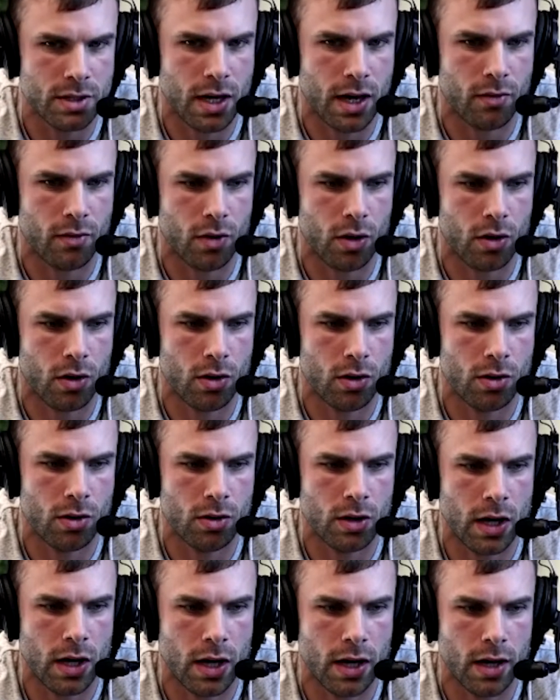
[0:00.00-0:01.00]
I've heard
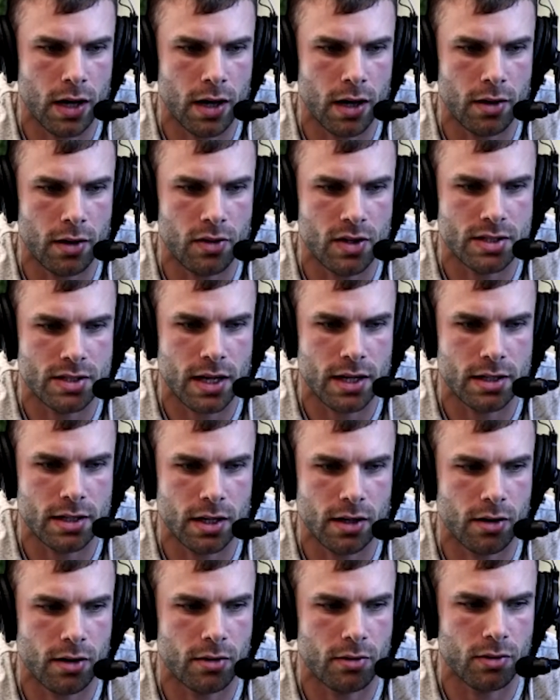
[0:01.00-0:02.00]
this
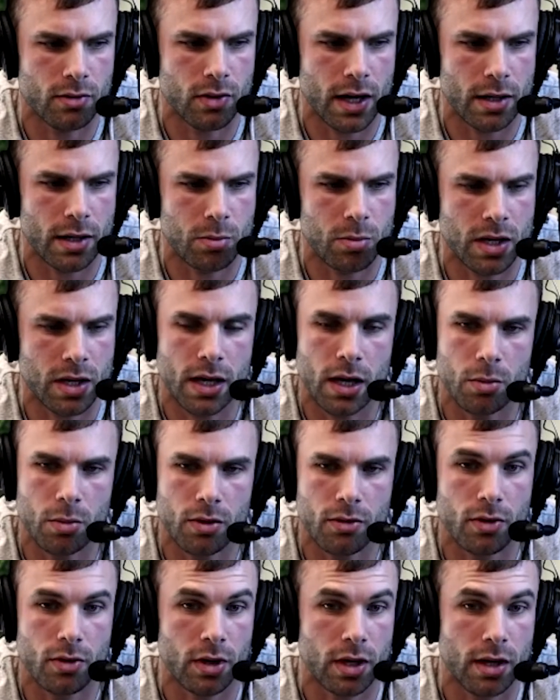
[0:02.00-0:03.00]
idea of like being able to
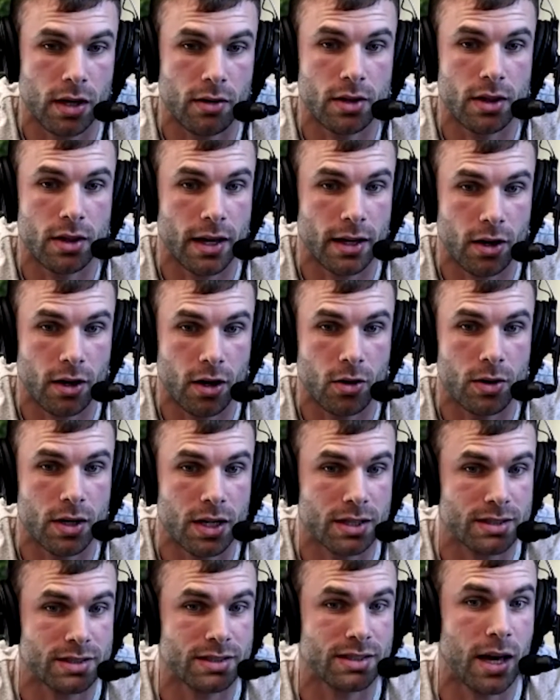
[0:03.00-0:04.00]
forgive and let go and
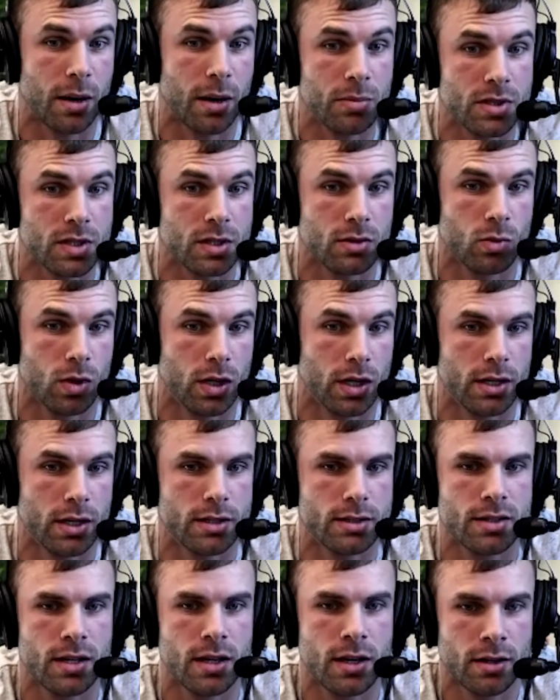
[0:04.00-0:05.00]
accept what
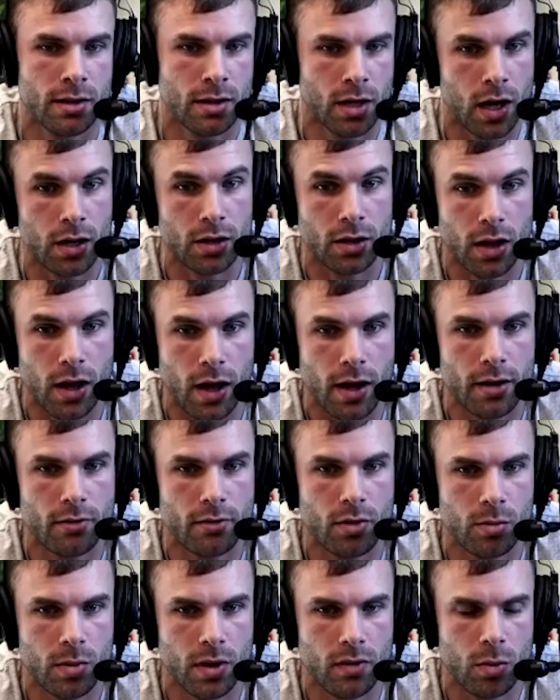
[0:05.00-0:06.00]
is a lot
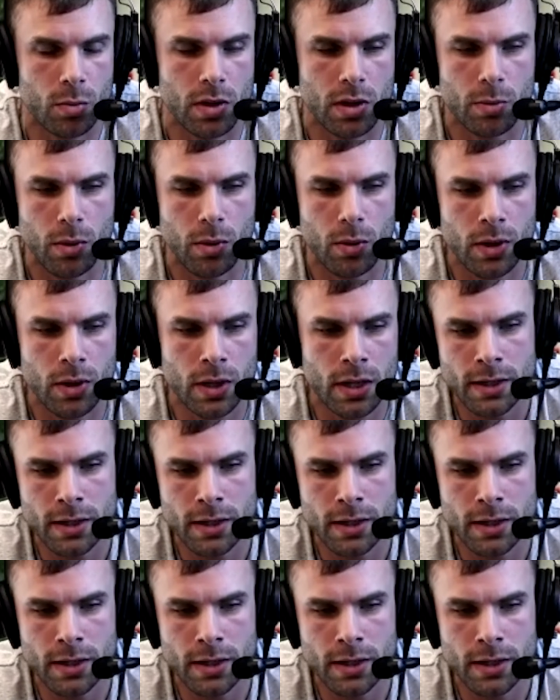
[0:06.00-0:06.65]
from different people.